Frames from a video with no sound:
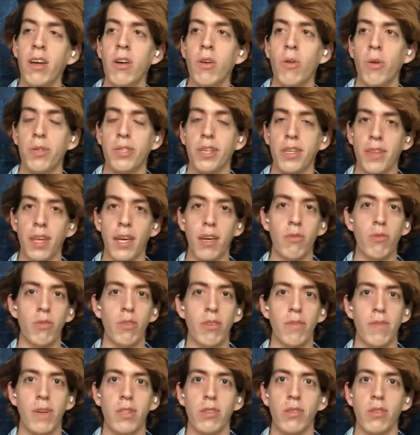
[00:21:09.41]
which I think will
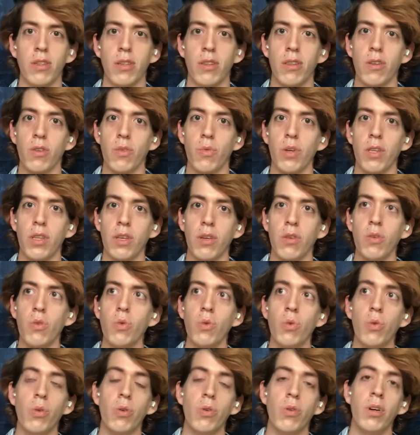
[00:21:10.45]
eventually look really
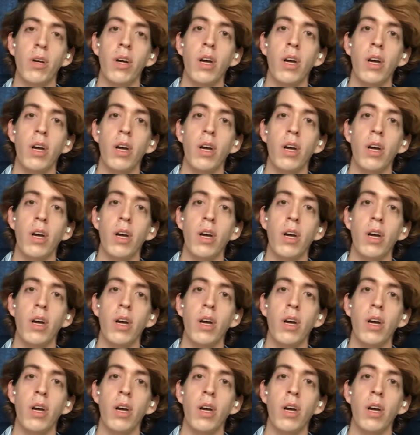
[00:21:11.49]
cool.